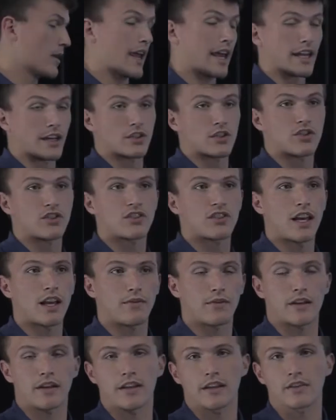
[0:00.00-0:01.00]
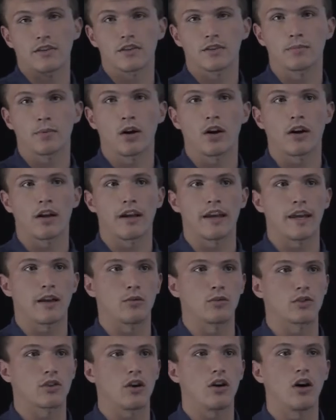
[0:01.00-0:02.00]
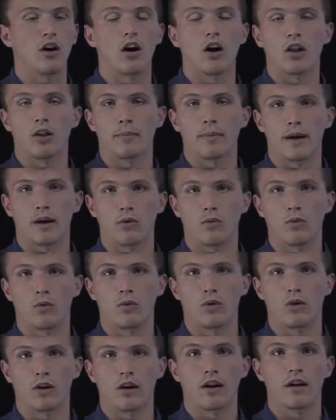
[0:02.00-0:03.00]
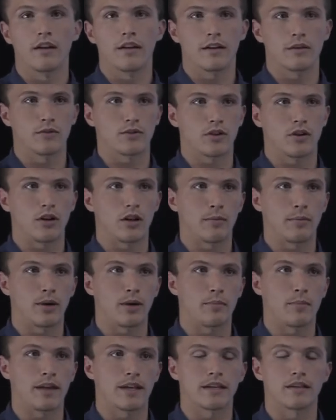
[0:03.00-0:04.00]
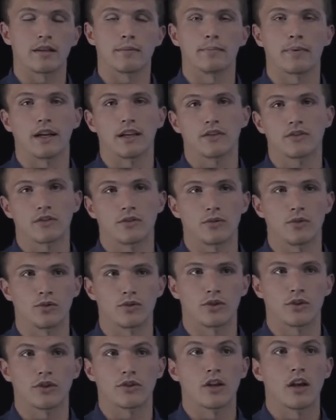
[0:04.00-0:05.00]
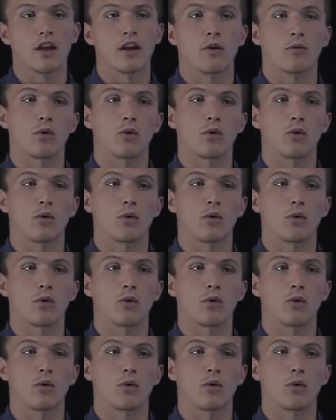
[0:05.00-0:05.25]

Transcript: age 7 in Sparta, it was all about war. It was all about making the best soldiers.